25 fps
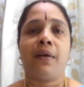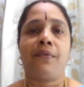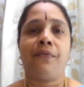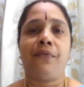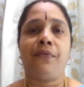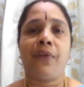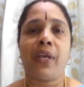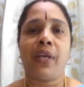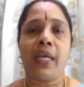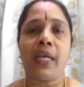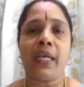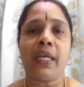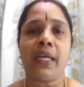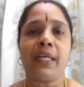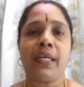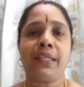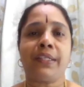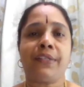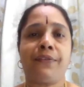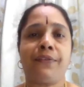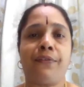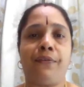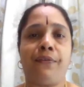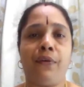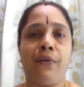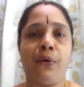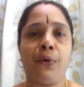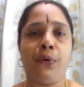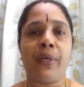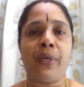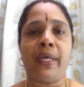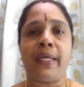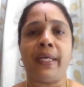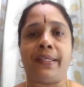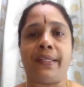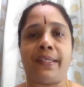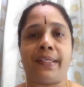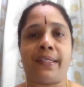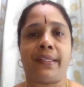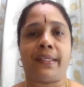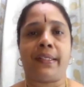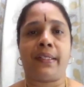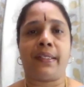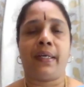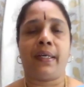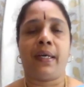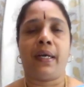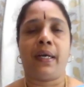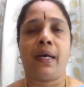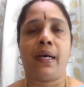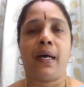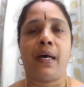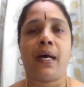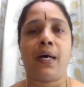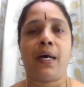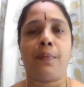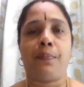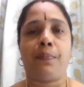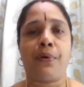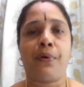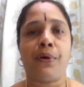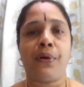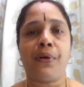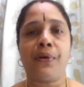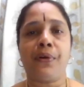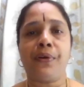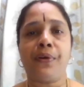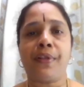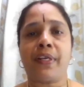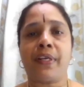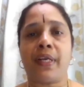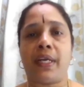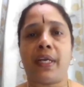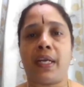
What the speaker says: various fluids are produced